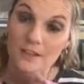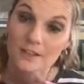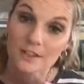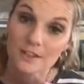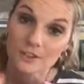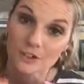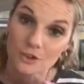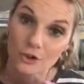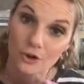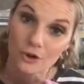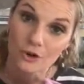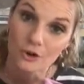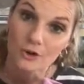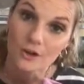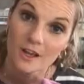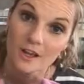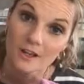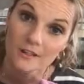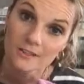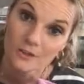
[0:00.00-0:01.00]
the
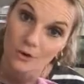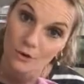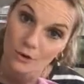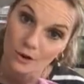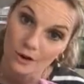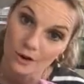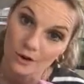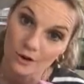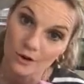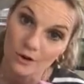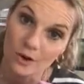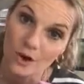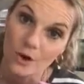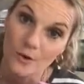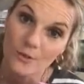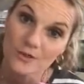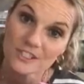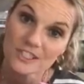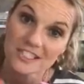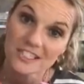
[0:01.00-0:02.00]
dirt, the oil,
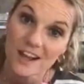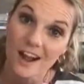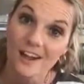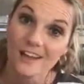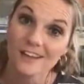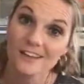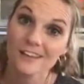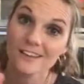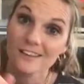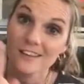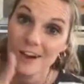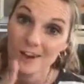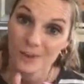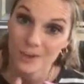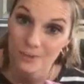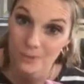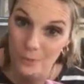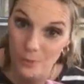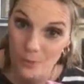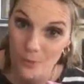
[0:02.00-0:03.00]
which is not going to
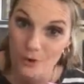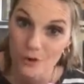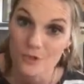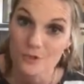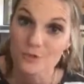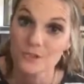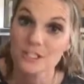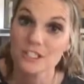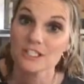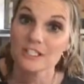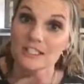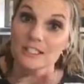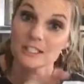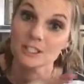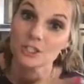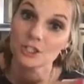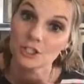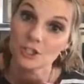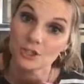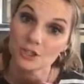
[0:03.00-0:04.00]
clog your pores, which
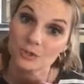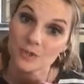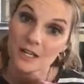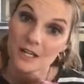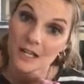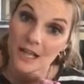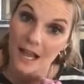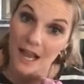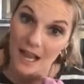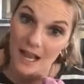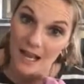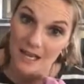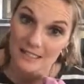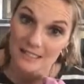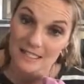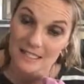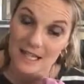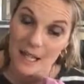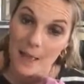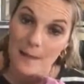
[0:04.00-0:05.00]
leads to
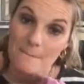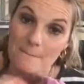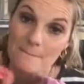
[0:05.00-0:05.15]
acne.